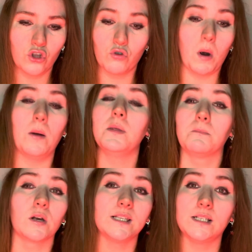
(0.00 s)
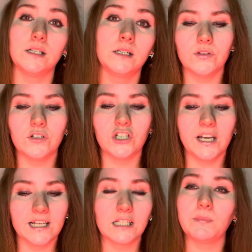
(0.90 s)
throughout the prison. She
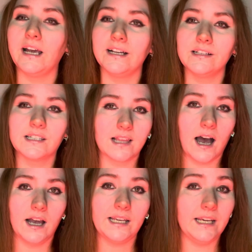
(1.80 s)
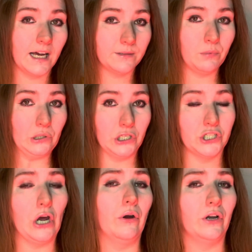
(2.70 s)
explains that he had punished
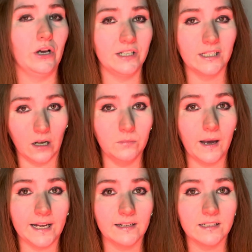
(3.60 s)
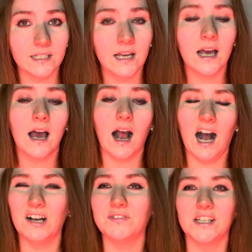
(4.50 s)
her and her cellmate
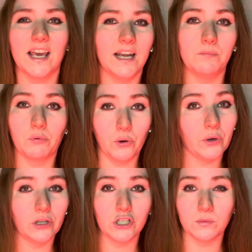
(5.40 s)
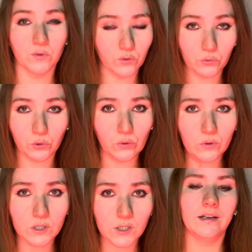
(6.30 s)
after they had broken some of the
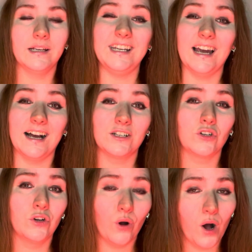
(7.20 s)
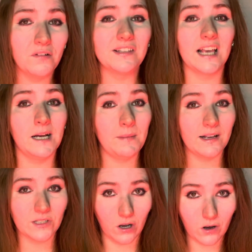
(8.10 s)
rules. He had cut off
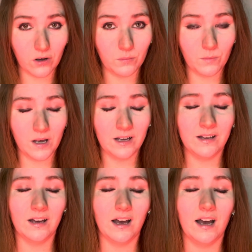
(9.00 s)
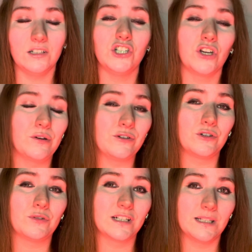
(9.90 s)
Sahabat's arm, and she goes on
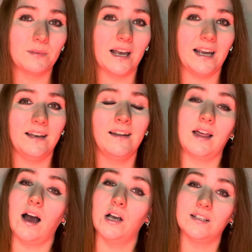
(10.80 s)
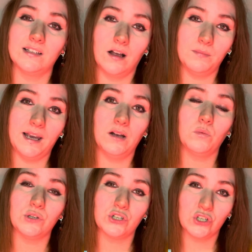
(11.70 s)
to explain that her cellmate
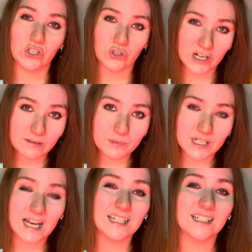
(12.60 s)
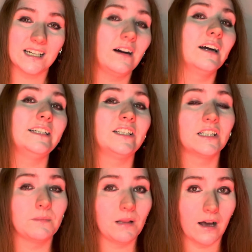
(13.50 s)
was stripped and tied to
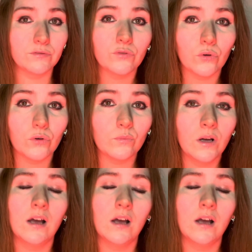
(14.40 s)
the platform,